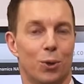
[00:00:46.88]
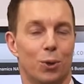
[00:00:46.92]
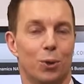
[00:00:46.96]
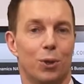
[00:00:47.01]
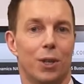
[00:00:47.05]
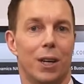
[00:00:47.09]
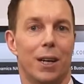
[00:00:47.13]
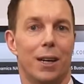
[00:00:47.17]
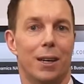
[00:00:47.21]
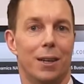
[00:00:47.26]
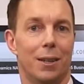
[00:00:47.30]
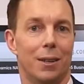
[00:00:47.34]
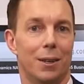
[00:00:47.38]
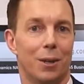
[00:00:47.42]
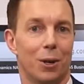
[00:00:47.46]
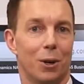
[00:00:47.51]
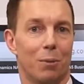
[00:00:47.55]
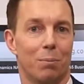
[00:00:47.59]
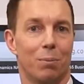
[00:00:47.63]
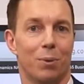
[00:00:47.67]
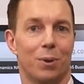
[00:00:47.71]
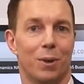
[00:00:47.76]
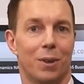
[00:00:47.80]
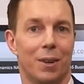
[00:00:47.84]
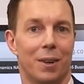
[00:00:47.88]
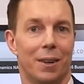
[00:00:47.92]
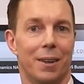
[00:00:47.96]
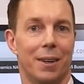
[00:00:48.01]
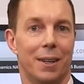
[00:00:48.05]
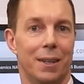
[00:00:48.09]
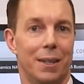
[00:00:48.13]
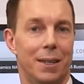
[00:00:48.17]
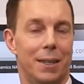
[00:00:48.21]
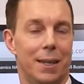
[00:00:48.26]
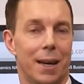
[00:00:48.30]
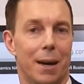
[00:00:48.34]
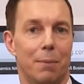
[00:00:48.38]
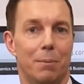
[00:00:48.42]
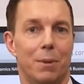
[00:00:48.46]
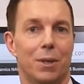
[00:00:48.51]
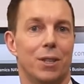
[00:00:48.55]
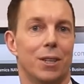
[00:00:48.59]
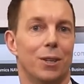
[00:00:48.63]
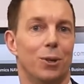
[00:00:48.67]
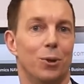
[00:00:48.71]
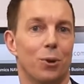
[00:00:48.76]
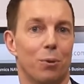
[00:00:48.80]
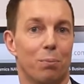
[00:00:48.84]
could end up
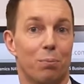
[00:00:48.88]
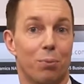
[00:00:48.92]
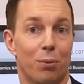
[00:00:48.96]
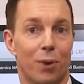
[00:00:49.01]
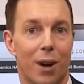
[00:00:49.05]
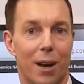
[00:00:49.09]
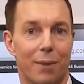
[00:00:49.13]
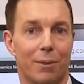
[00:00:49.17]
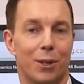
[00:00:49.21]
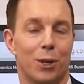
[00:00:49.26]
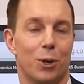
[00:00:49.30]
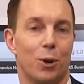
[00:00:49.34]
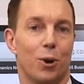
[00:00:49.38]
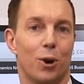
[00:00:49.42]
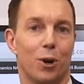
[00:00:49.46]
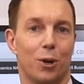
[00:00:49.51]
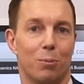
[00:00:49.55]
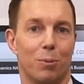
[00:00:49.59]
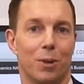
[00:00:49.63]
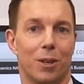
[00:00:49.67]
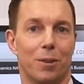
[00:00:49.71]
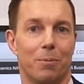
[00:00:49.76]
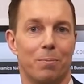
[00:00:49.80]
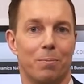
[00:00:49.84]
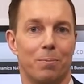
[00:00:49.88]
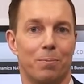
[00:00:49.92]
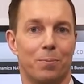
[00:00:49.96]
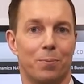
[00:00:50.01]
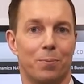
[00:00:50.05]
damaging your private economy.